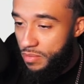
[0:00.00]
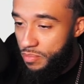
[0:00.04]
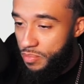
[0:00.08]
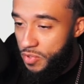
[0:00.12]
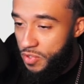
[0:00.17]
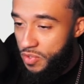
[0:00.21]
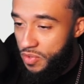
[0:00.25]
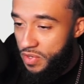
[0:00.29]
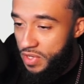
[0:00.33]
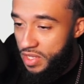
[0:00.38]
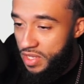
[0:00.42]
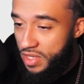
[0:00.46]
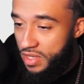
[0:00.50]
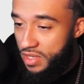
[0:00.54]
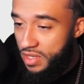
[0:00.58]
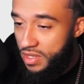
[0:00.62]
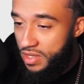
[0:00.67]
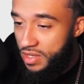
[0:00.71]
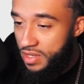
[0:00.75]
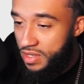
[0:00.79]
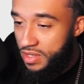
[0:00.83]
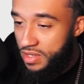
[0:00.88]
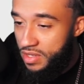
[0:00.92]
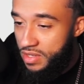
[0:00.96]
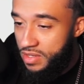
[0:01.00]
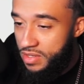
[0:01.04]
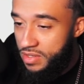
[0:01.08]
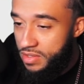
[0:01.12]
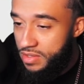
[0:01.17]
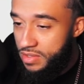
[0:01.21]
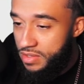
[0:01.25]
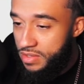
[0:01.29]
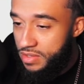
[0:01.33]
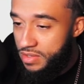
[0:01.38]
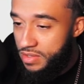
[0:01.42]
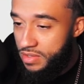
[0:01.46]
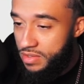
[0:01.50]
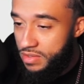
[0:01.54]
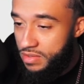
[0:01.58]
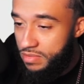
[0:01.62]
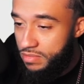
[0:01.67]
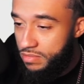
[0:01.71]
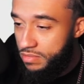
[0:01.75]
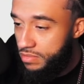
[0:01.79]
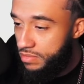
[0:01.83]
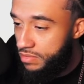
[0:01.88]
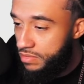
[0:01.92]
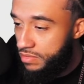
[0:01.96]
Beauty is
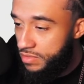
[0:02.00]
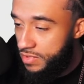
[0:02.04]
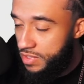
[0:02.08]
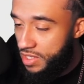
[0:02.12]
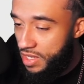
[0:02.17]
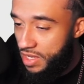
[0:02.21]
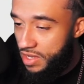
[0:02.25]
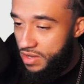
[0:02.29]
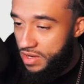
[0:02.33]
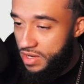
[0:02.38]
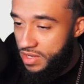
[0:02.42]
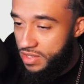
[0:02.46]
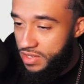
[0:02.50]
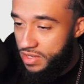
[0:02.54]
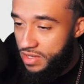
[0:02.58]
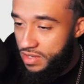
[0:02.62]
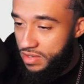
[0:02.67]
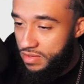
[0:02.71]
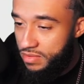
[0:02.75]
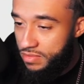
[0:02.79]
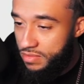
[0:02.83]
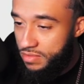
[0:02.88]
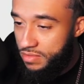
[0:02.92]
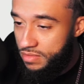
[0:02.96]
the hell did I say?